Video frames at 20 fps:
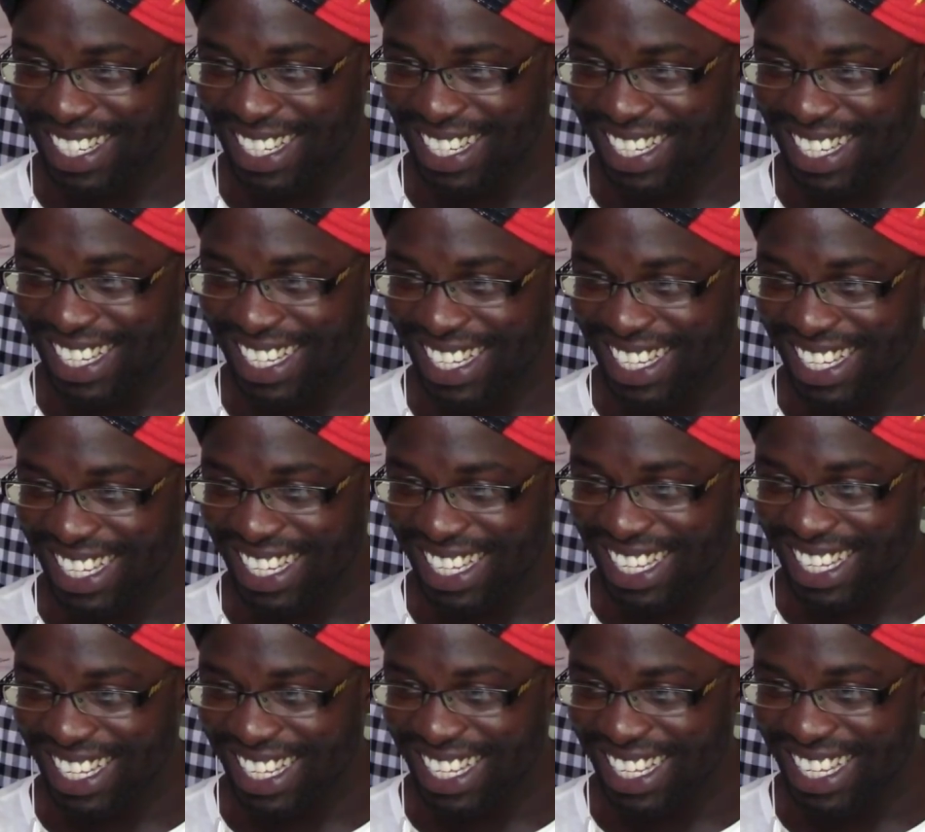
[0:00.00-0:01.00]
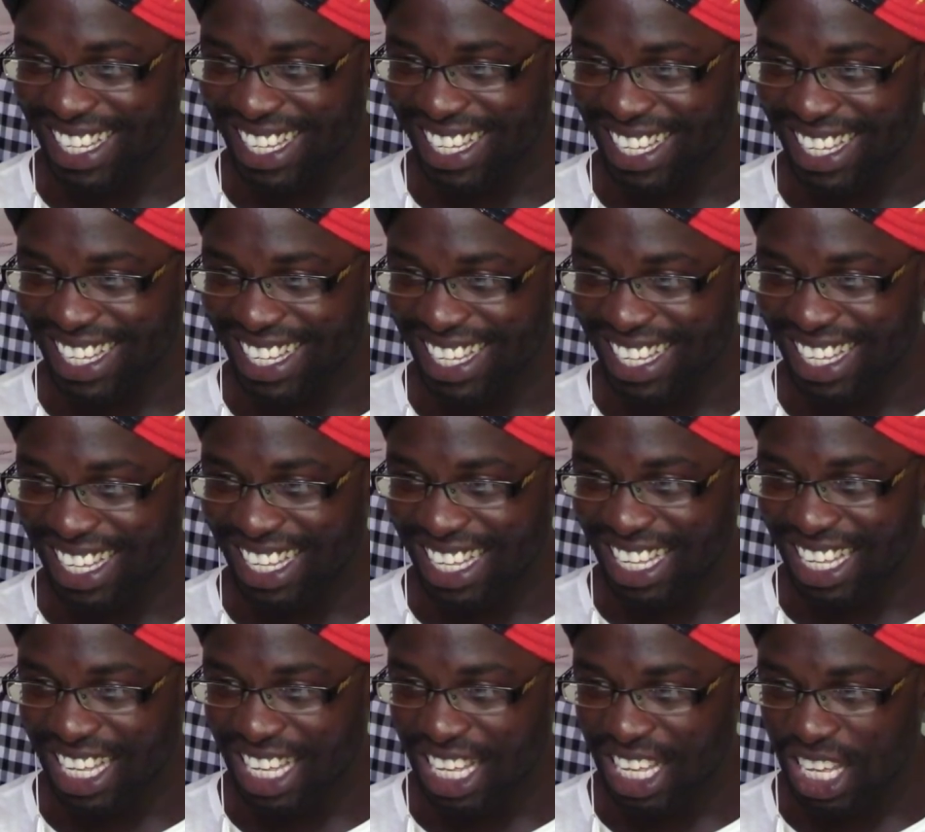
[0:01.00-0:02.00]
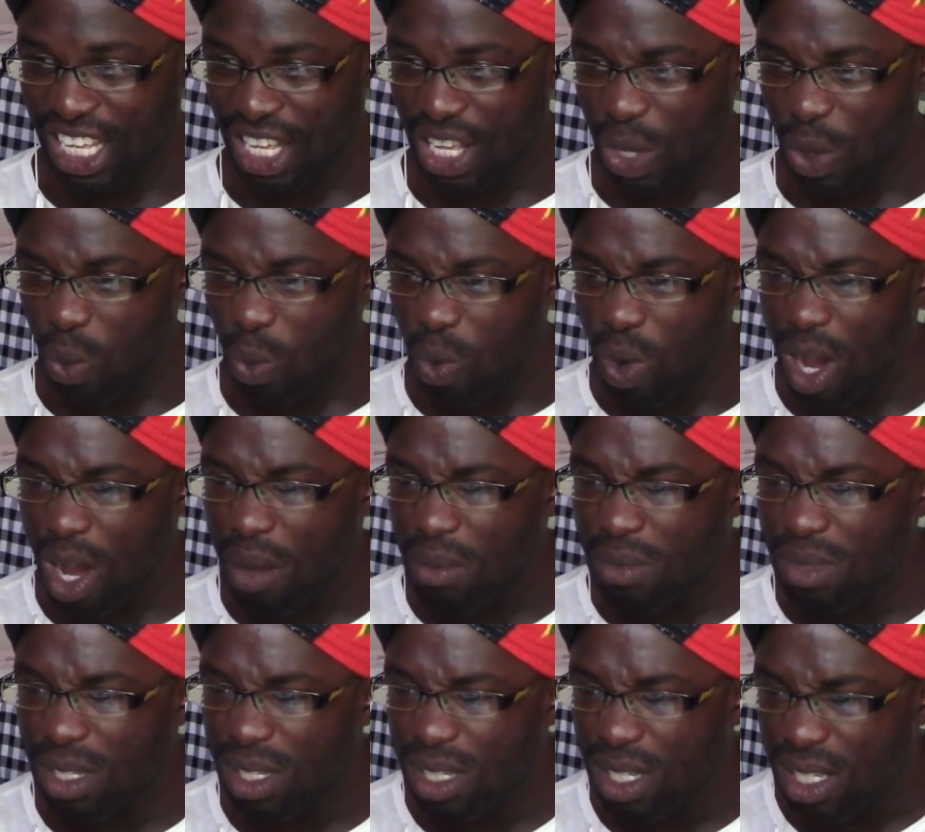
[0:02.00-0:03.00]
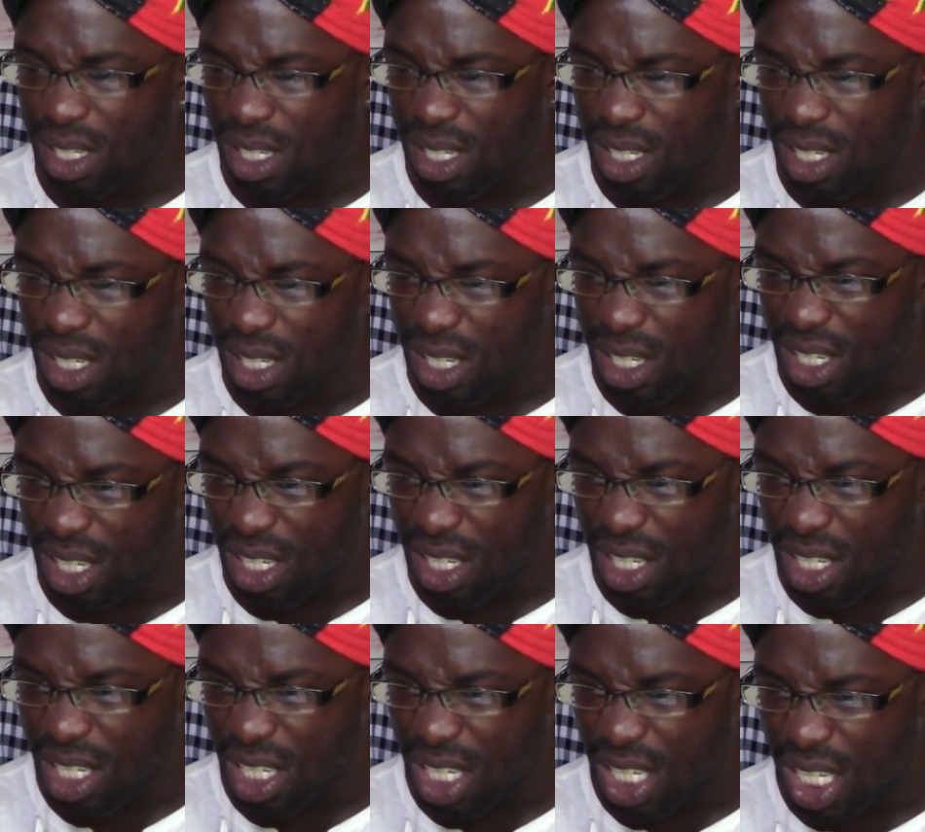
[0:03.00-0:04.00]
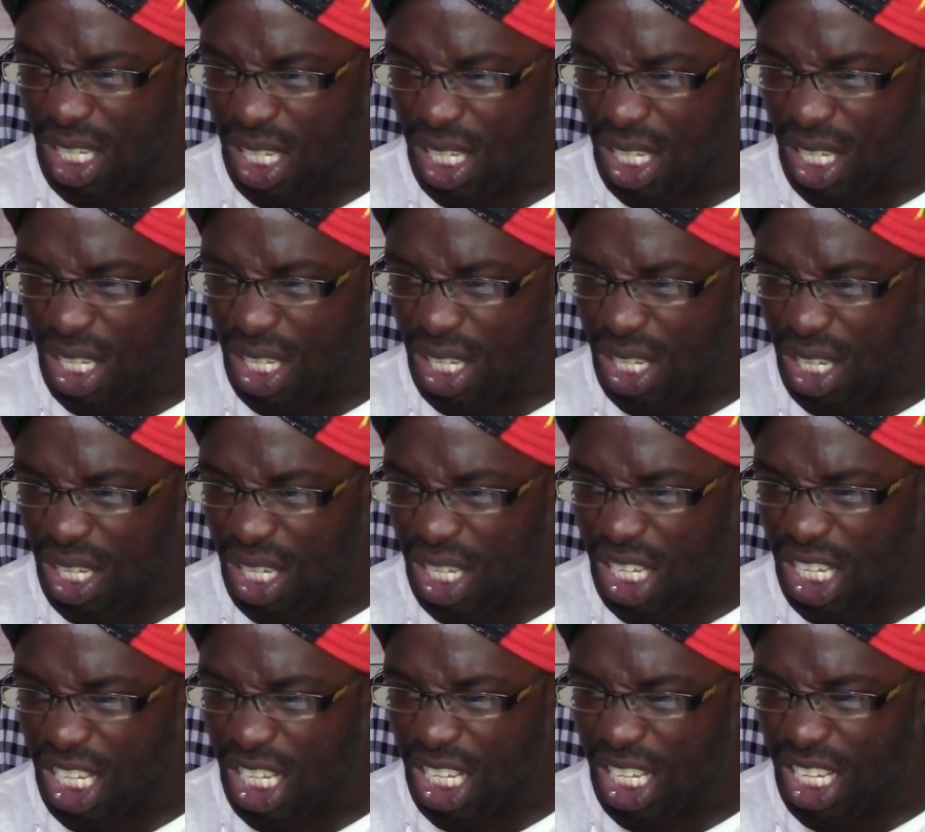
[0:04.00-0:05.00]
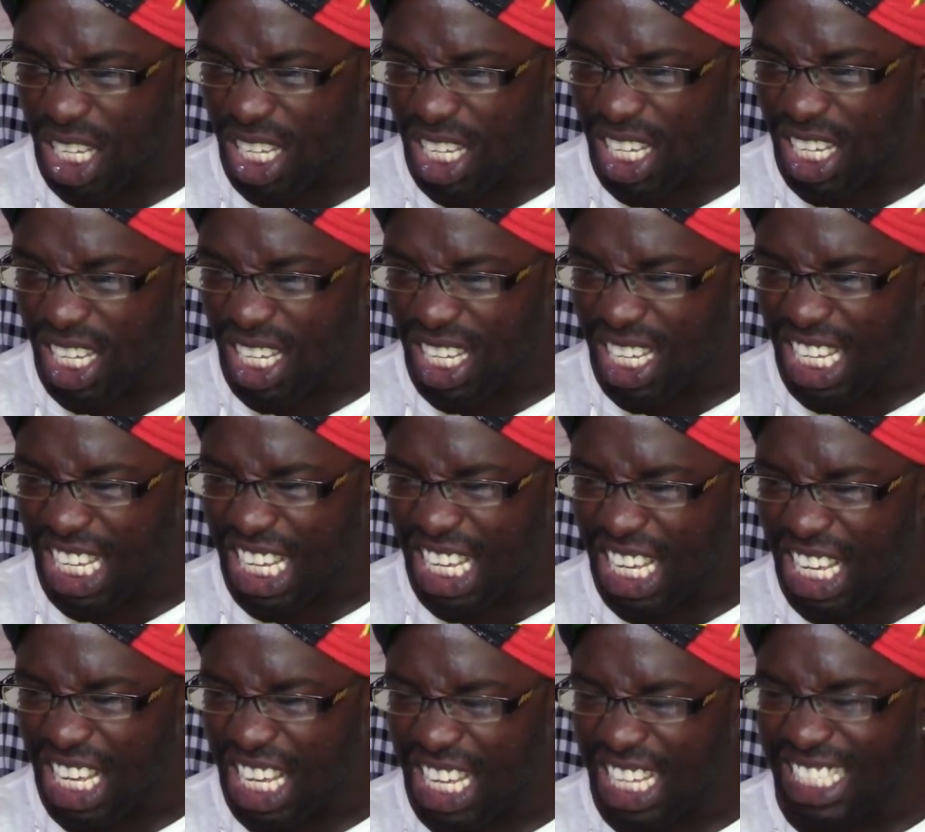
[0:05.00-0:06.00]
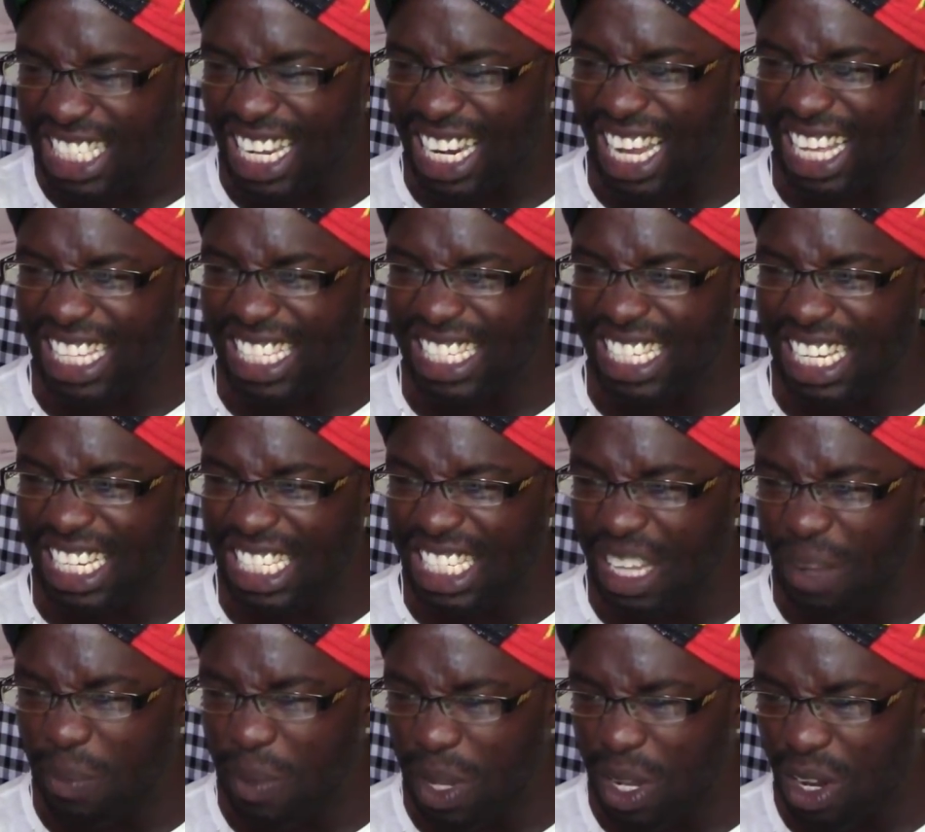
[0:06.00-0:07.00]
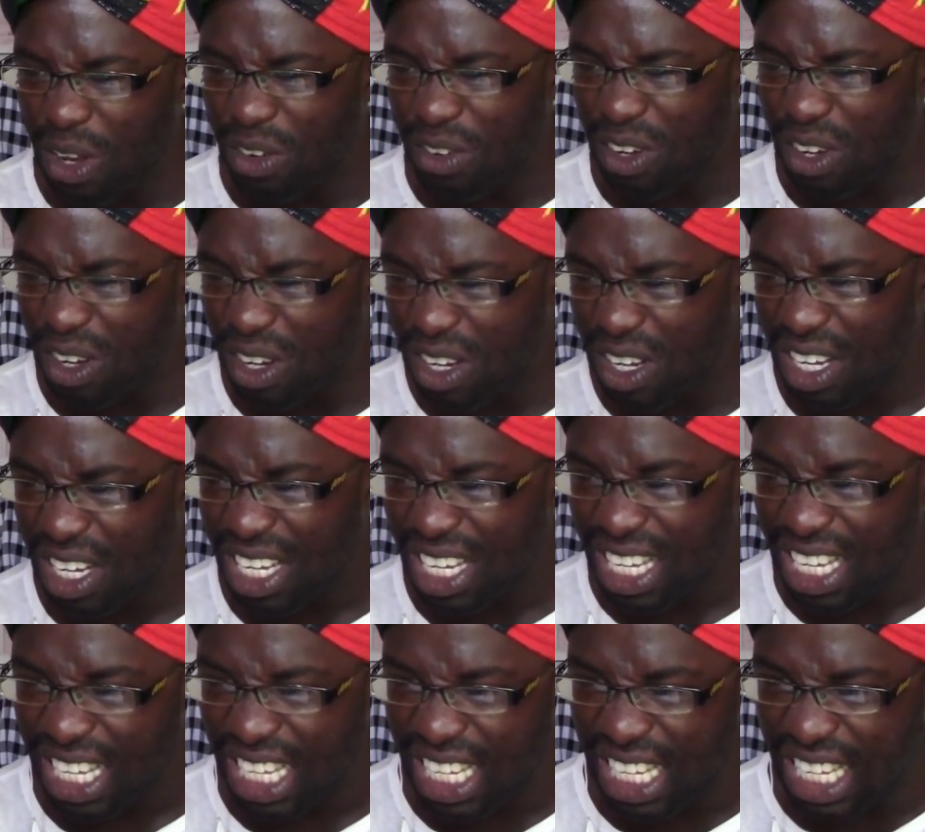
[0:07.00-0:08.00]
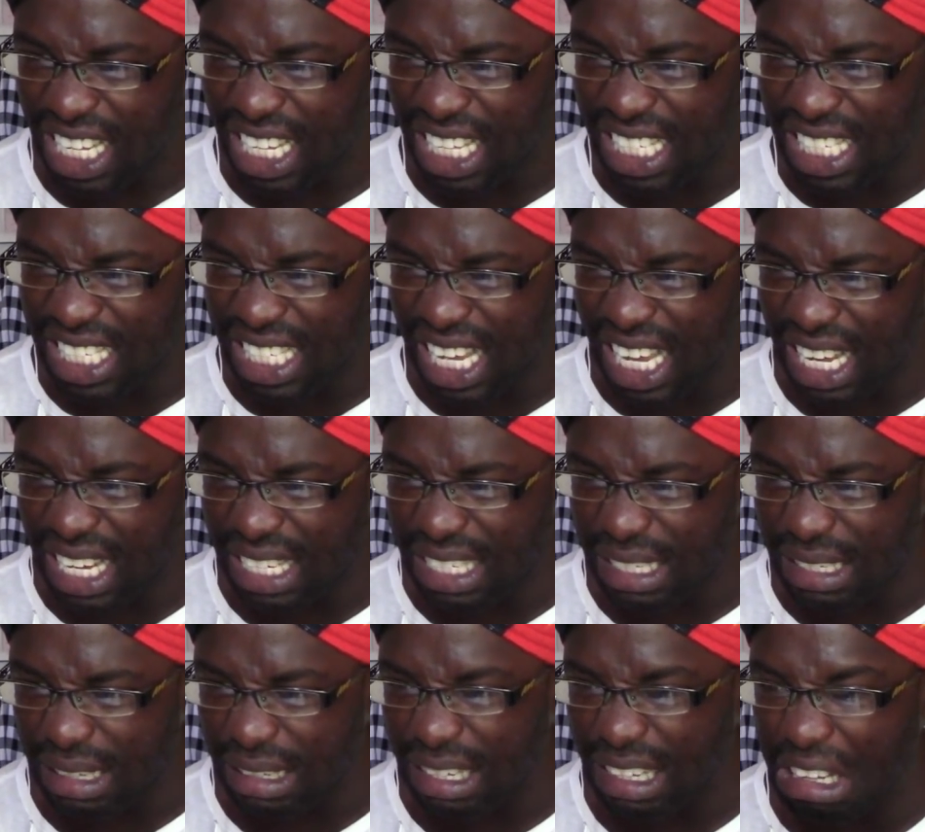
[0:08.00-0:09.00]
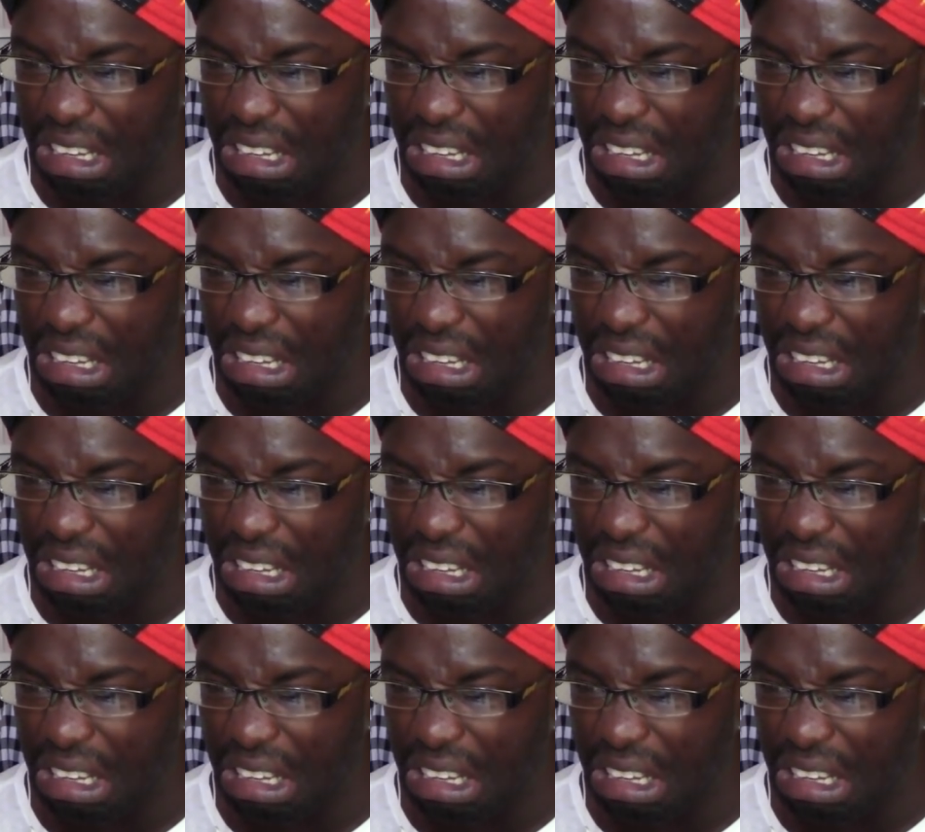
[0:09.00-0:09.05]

Because I'm about to use some worms. I mean, I keep passing by. Worms? It looks like it might not be so bad. A lot of my local friends. Is that like centipede of, of insects?